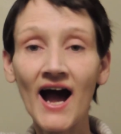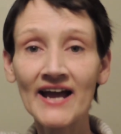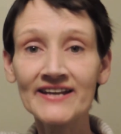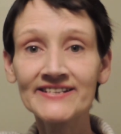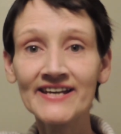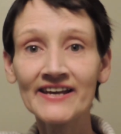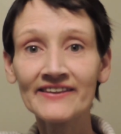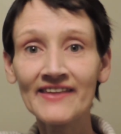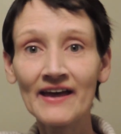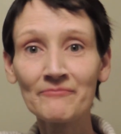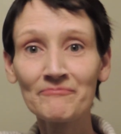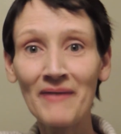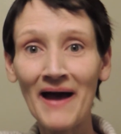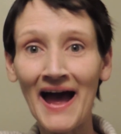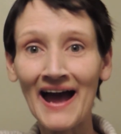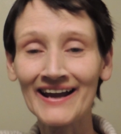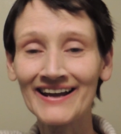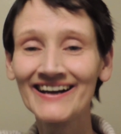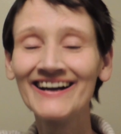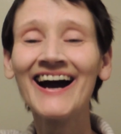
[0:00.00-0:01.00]
I take that
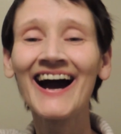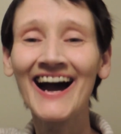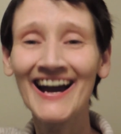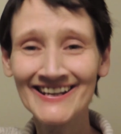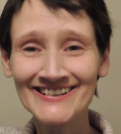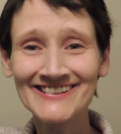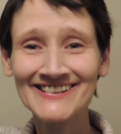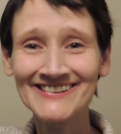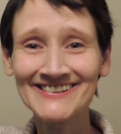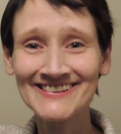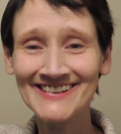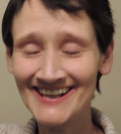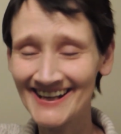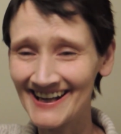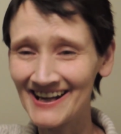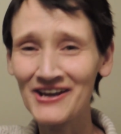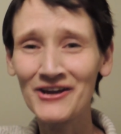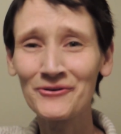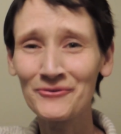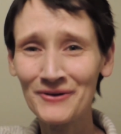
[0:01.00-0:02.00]
back. I just did
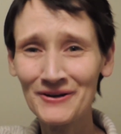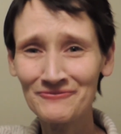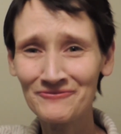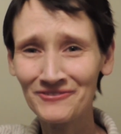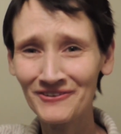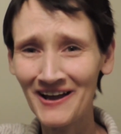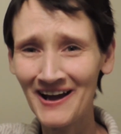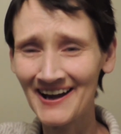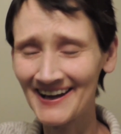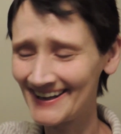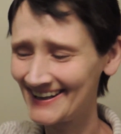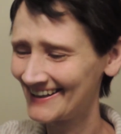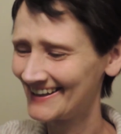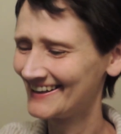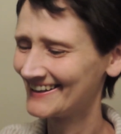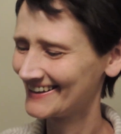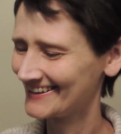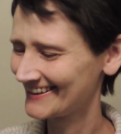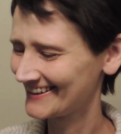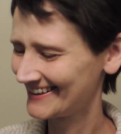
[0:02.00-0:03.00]
it. It went
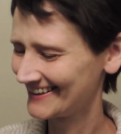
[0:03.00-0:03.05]
flying.